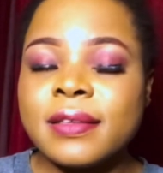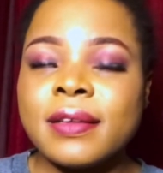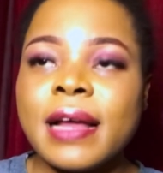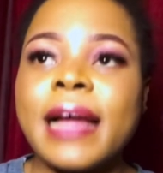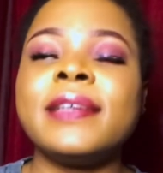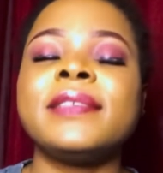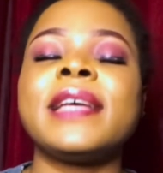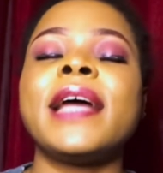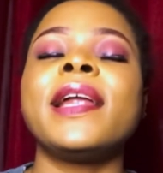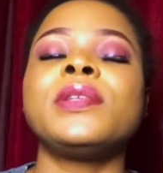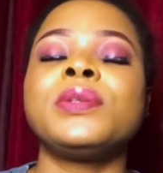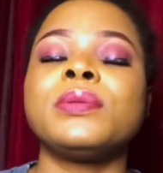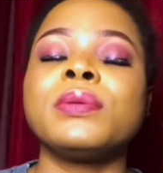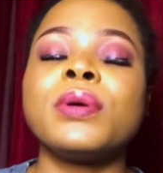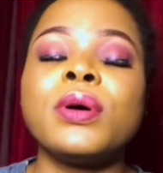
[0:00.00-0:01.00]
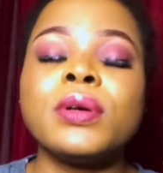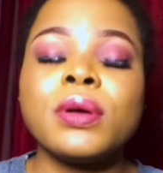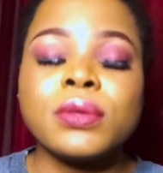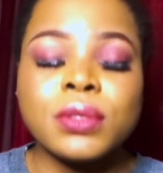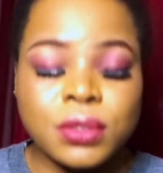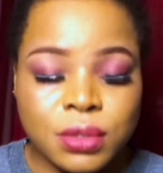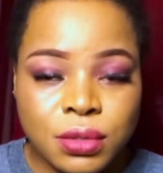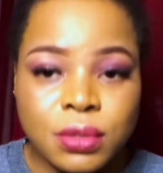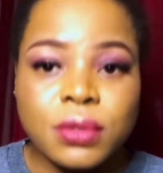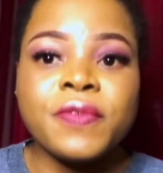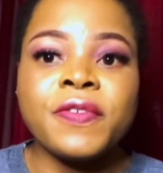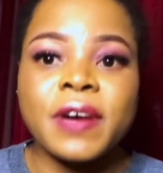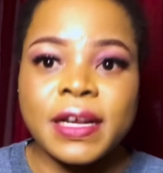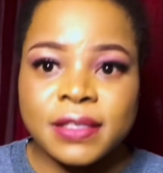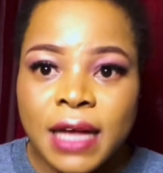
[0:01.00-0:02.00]
I decided to go to
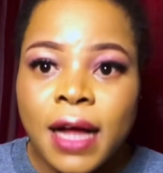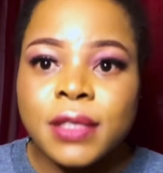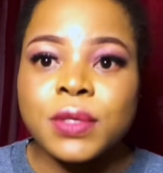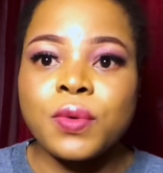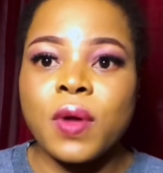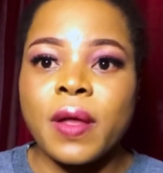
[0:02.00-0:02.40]
France as well.